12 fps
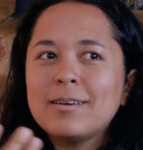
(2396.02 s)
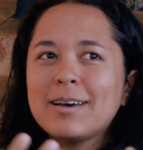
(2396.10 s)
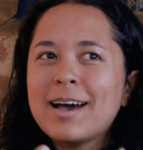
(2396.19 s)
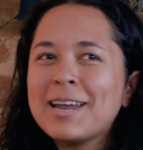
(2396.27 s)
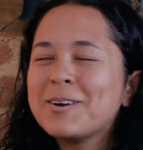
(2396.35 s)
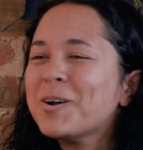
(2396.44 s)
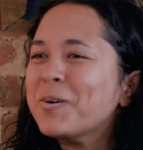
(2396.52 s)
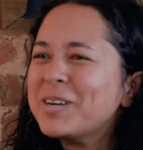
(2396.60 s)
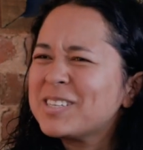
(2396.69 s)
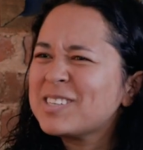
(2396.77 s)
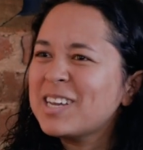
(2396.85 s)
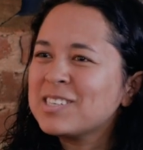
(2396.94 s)
I don't know,
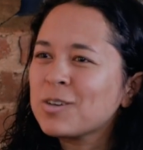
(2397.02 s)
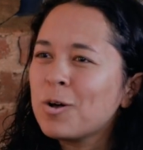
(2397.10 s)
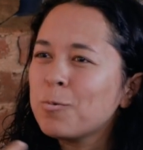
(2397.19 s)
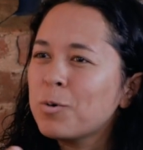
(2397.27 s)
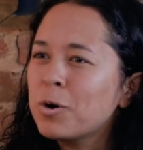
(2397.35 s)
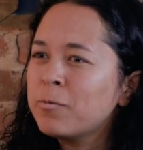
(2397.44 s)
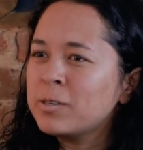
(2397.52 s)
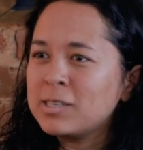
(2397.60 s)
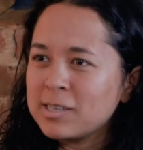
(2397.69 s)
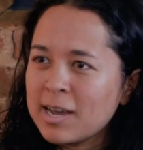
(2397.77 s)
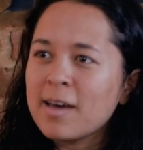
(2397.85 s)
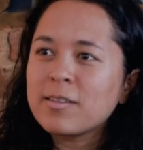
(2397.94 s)
it's all woven
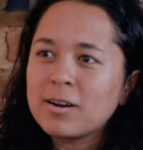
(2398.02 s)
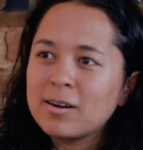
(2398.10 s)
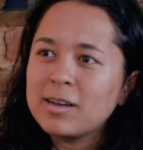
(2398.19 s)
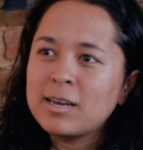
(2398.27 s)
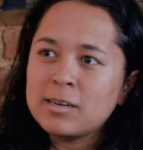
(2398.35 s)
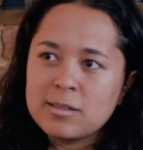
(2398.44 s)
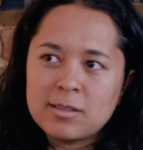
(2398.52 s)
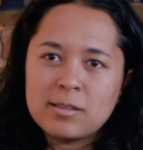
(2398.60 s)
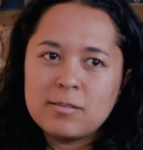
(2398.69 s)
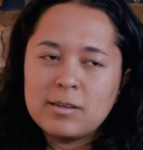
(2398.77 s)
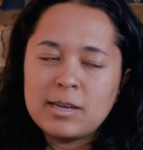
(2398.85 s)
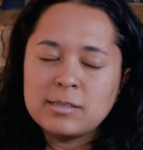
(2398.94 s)
together
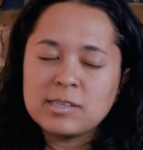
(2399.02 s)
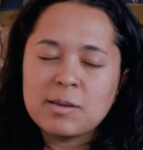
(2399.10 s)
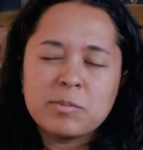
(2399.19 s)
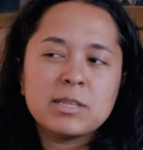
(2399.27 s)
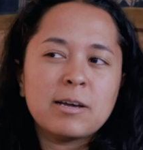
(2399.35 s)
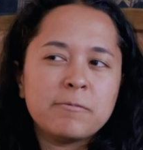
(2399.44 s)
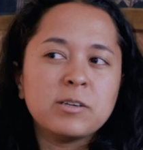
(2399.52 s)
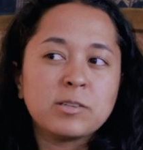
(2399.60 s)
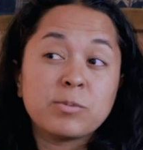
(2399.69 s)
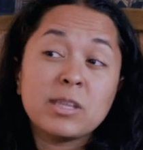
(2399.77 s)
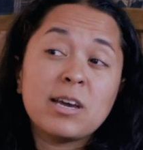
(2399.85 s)
in something that feels really